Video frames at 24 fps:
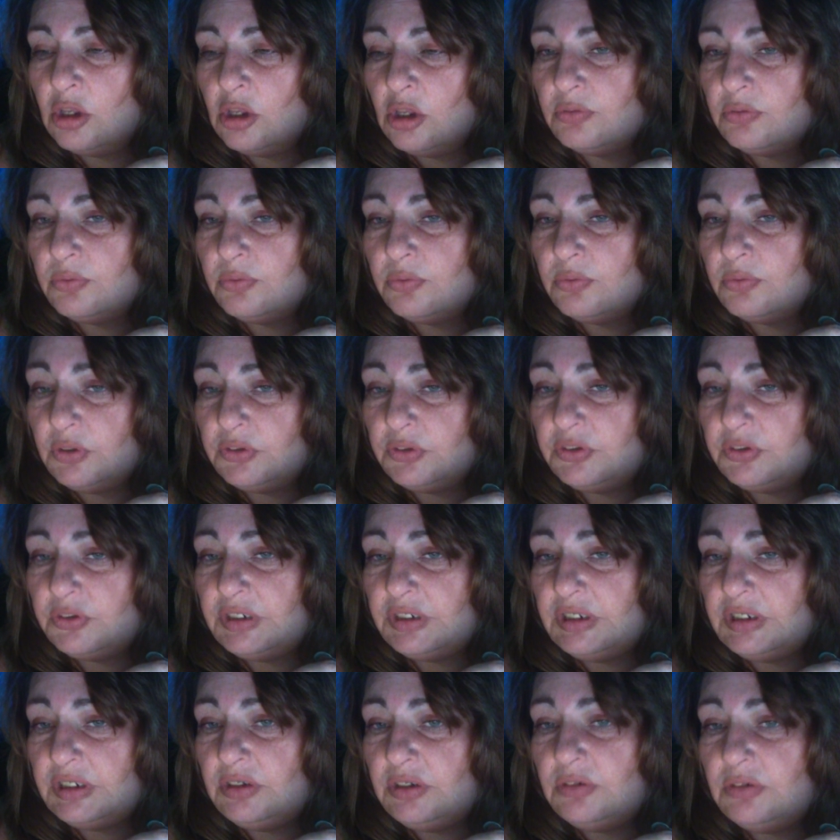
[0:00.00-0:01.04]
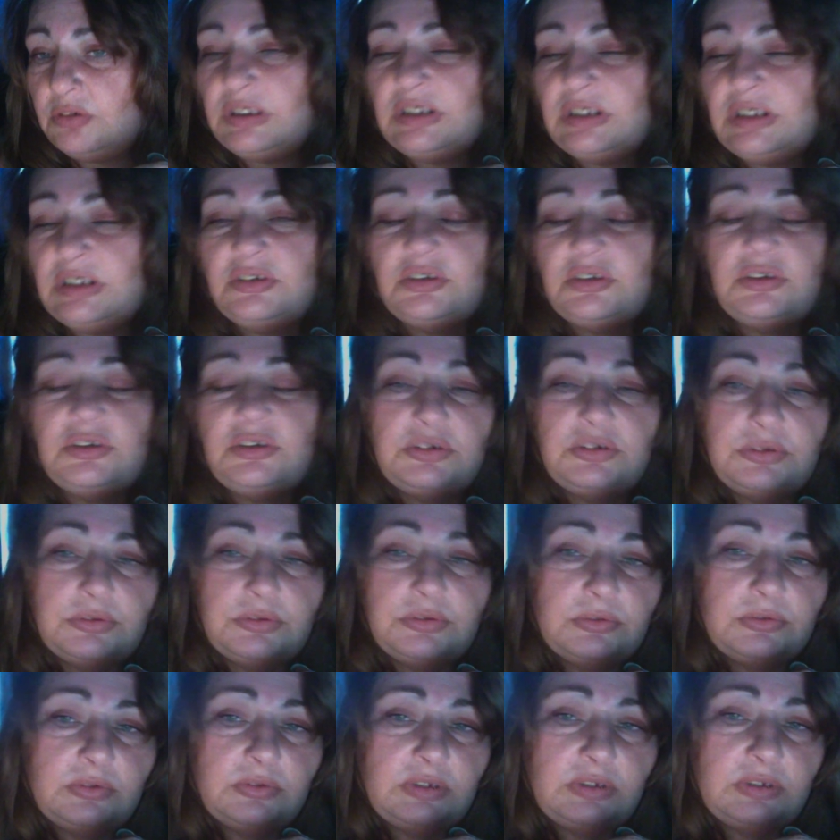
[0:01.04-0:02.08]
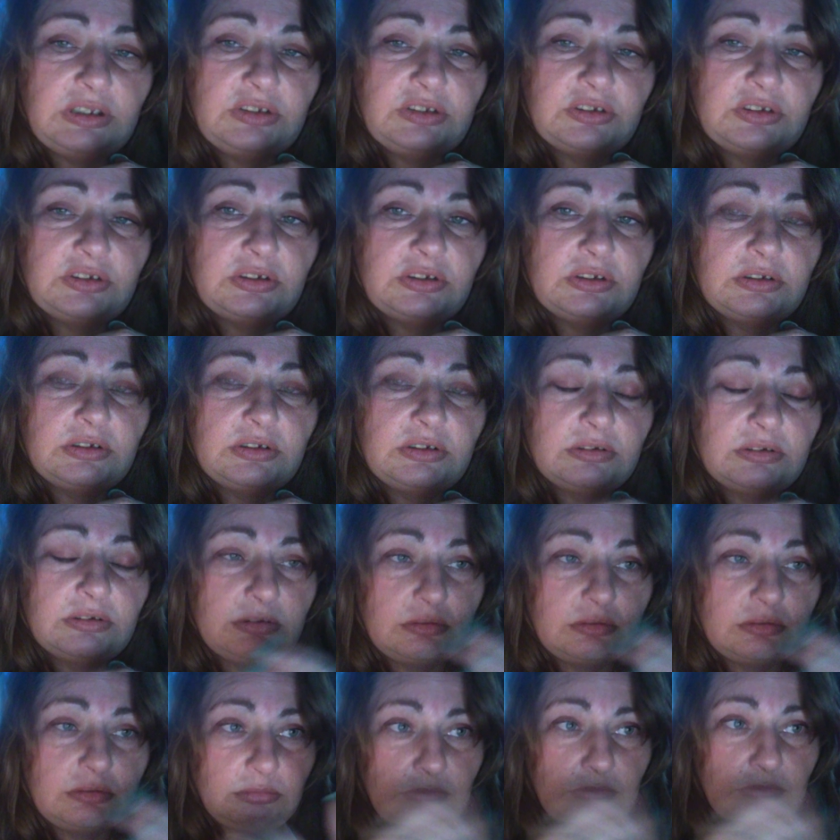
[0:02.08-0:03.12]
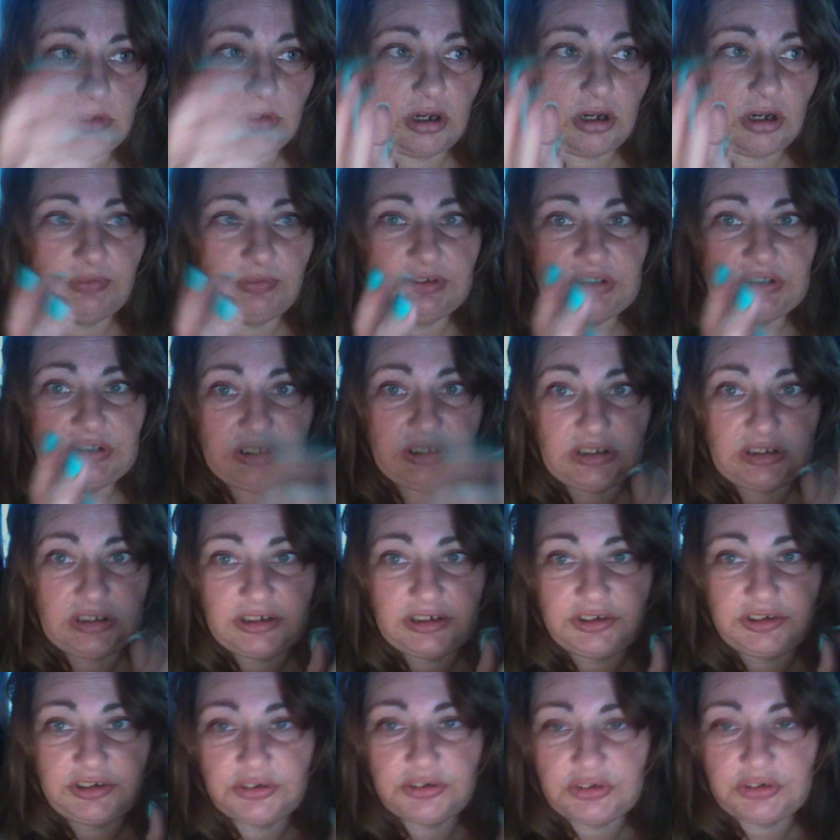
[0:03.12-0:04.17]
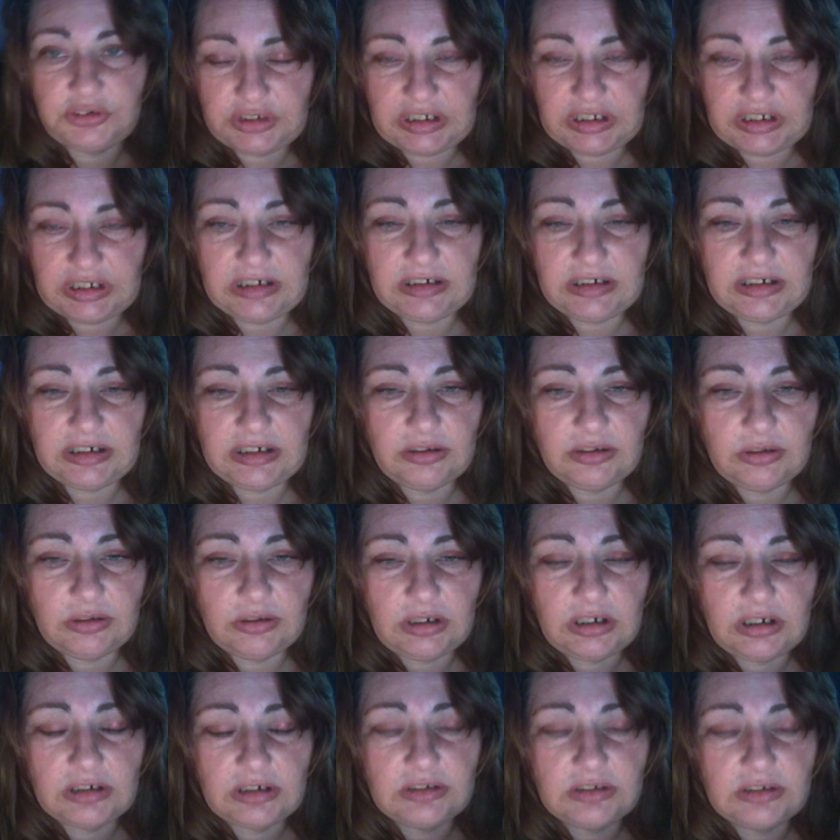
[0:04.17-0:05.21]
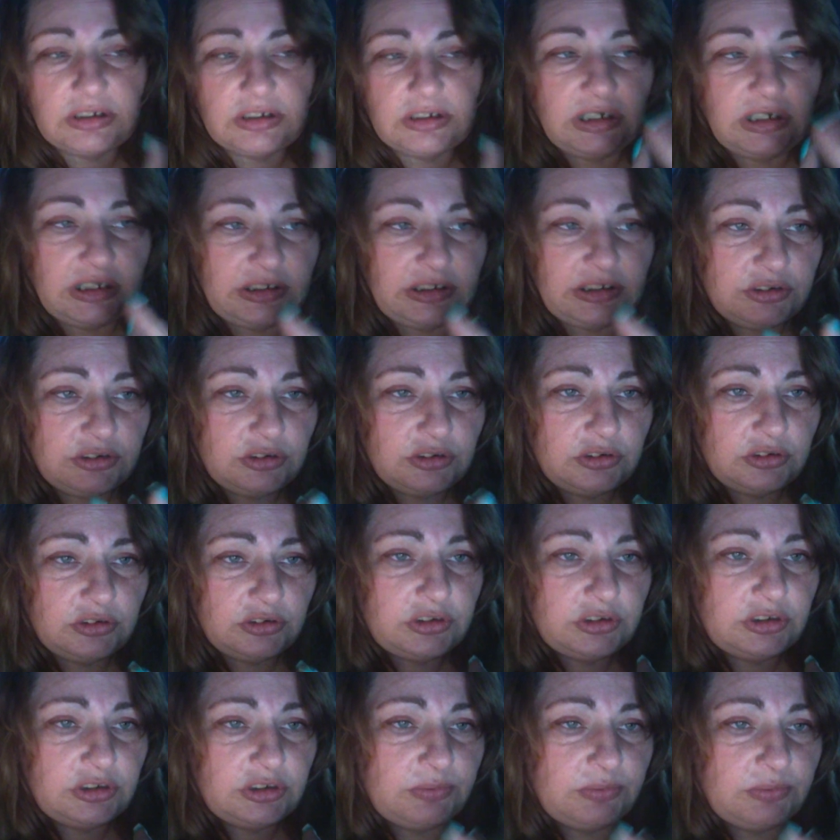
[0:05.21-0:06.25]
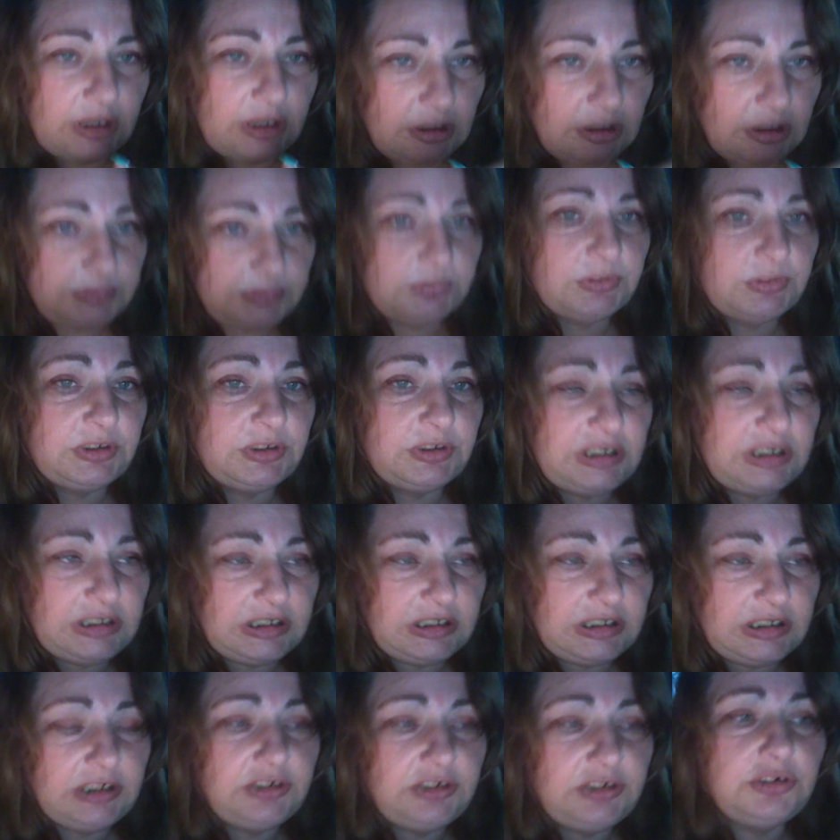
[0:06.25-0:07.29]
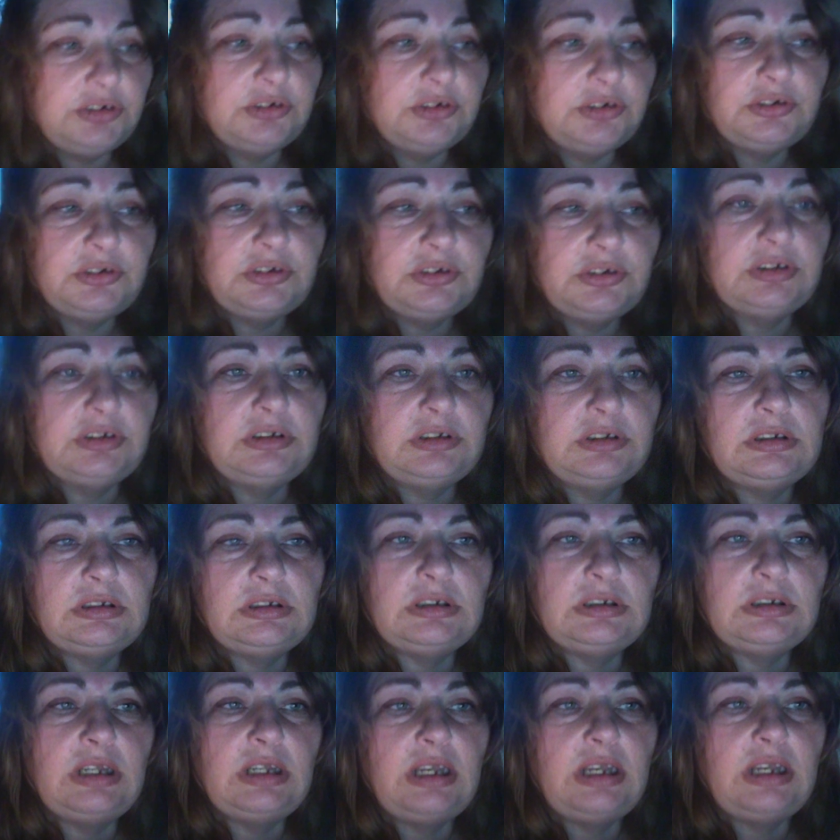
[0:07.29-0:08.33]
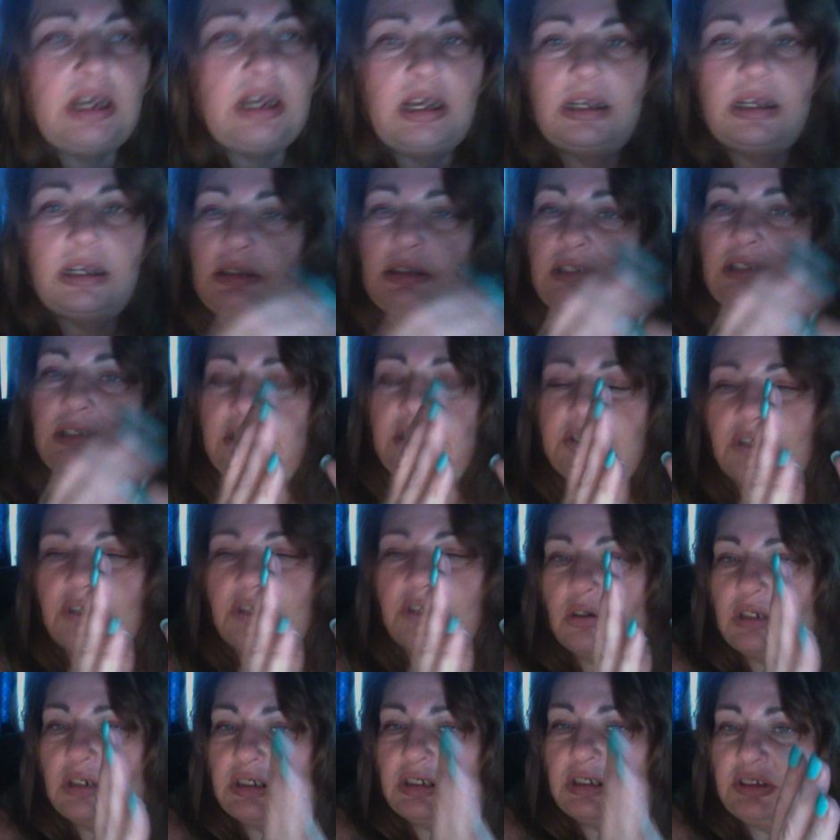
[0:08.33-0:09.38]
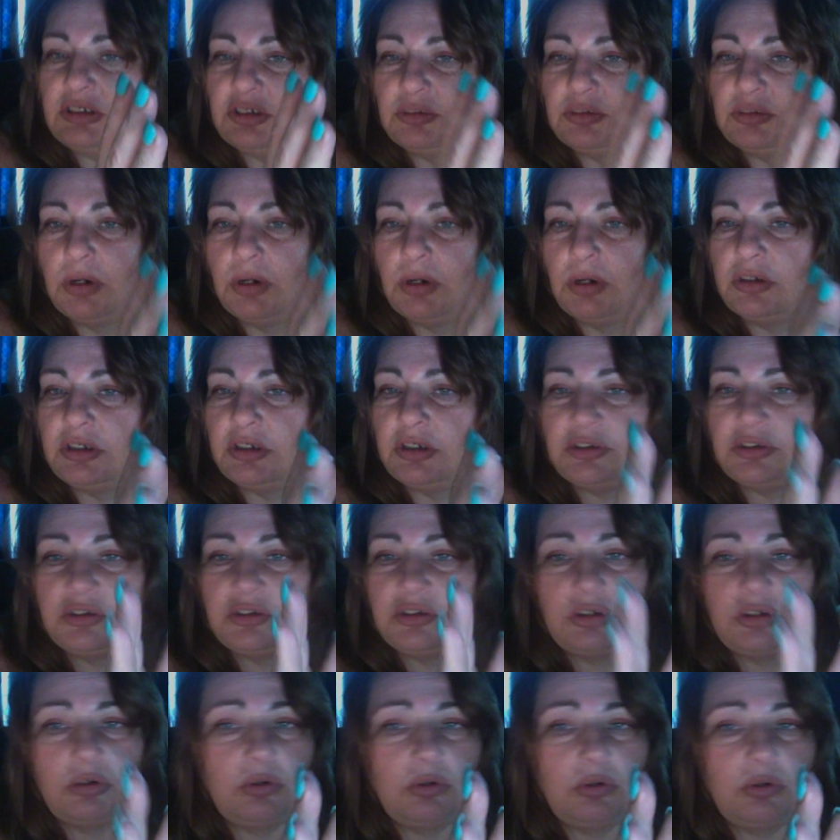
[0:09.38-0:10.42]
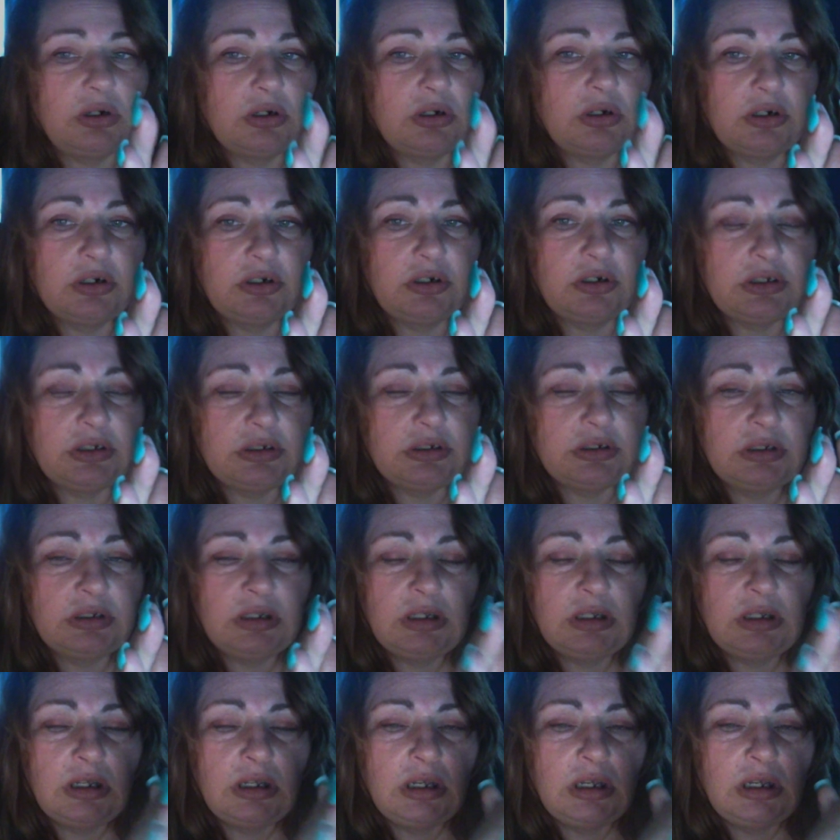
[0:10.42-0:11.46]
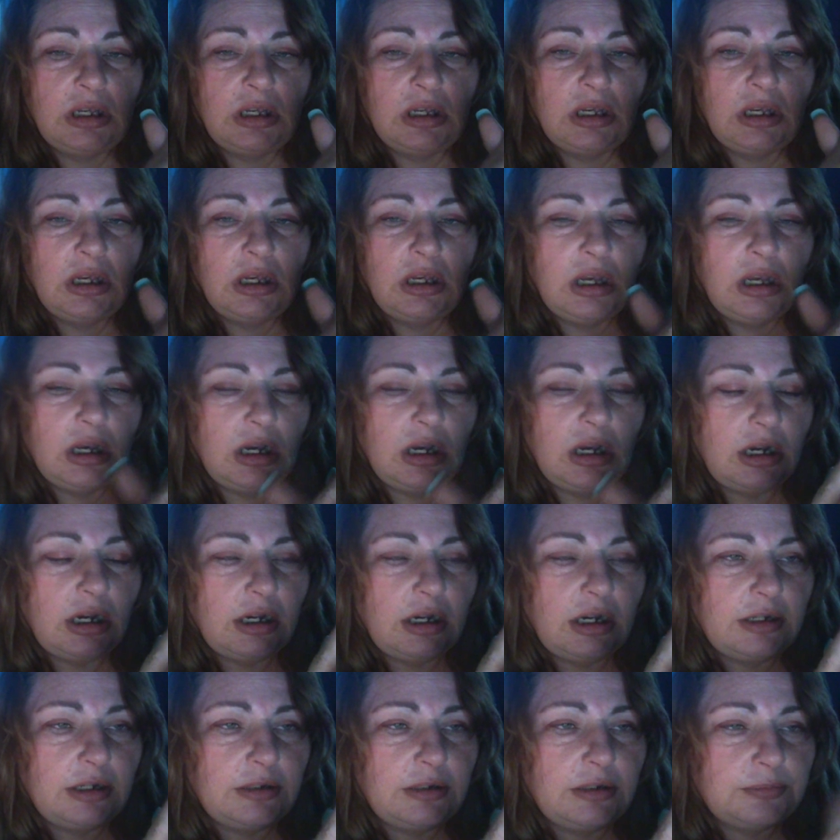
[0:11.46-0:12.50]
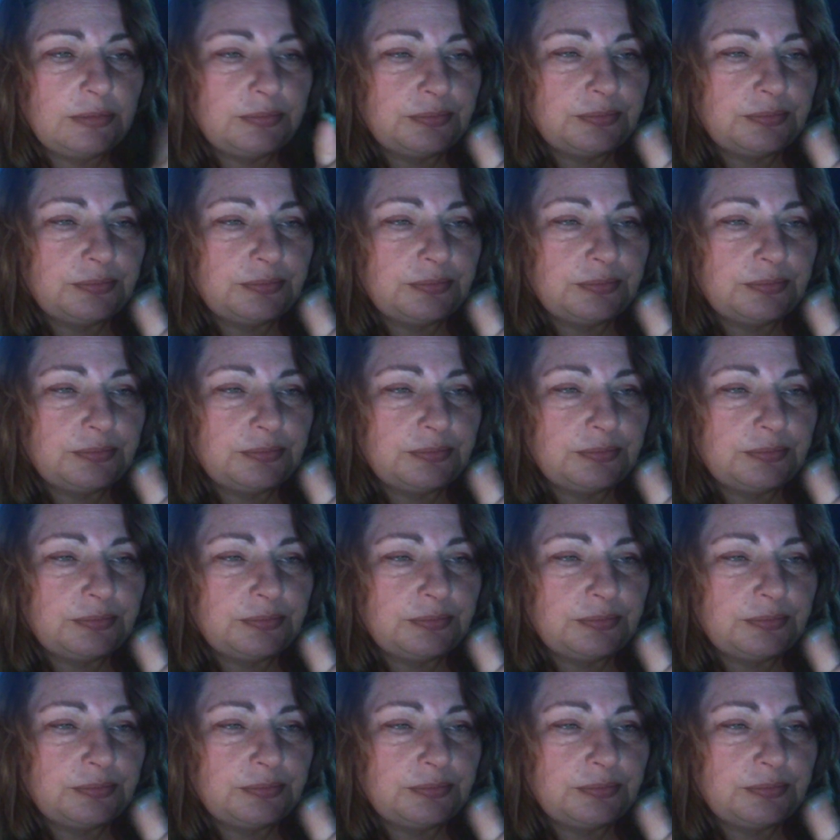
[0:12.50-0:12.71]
First thing you need to do is obviously cleanse your skin. Now, a lot of the cleansers developed for teenagers, they target this market so hard, and